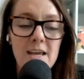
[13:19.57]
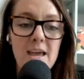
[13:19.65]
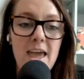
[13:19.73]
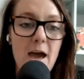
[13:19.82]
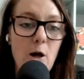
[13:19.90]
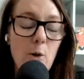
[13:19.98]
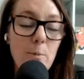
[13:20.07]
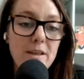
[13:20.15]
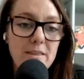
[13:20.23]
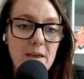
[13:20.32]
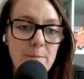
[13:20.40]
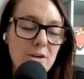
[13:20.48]

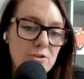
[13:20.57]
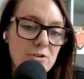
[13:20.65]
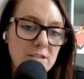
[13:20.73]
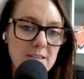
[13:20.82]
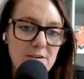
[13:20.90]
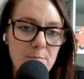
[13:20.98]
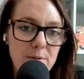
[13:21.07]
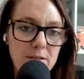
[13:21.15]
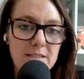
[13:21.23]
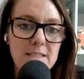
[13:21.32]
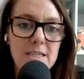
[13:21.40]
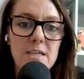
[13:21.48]
helping them increase their
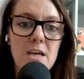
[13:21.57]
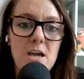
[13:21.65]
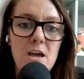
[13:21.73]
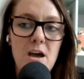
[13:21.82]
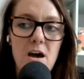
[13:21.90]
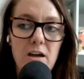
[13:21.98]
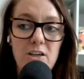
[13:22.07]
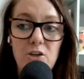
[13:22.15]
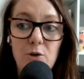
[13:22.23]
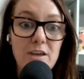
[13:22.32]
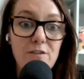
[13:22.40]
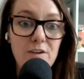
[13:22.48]
ability,
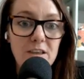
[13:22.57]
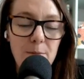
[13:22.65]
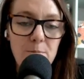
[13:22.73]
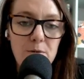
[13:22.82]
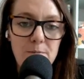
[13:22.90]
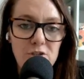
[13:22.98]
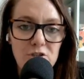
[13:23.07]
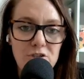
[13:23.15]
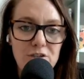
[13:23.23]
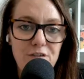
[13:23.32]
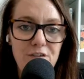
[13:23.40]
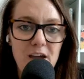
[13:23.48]
giving them permission
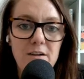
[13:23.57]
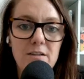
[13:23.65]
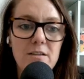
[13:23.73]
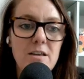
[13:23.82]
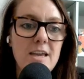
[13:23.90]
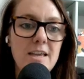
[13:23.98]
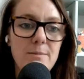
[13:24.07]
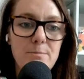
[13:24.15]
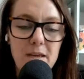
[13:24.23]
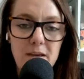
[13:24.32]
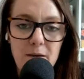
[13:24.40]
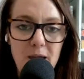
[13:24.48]
to fail,
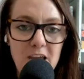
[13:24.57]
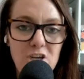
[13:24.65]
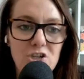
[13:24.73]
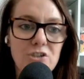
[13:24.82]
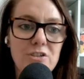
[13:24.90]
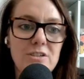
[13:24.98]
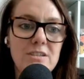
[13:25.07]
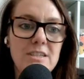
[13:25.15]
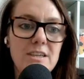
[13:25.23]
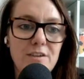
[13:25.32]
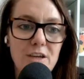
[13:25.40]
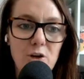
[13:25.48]
being patient,
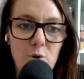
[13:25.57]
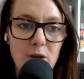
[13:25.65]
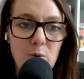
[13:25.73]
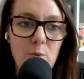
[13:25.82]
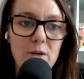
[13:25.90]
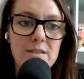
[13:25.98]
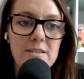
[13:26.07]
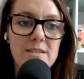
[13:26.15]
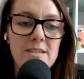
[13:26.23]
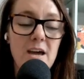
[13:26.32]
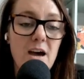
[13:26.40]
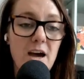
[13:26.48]
giving quick
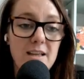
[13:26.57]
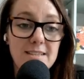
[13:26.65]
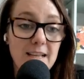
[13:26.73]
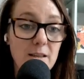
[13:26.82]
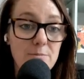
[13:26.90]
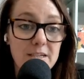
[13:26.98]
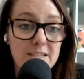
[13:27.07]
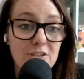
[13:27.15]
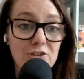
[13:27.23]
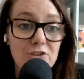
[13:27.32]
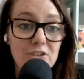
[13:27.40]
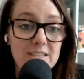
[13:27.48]
wins, and
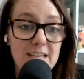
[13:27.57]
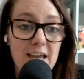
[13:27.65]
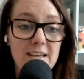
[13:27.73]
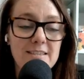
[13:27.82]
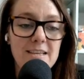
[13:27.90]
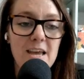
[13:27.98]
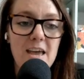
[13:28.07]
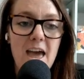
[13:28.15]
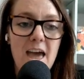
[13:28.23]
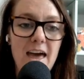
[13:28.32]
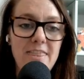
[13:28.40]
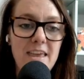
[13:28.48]
celebrating success.
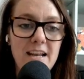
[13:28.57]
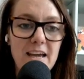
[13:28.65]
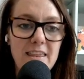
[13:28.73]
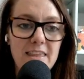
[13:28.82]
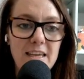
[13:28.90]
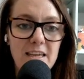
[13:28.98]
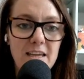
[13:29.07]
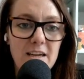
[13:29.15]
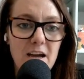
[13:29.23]
And then I think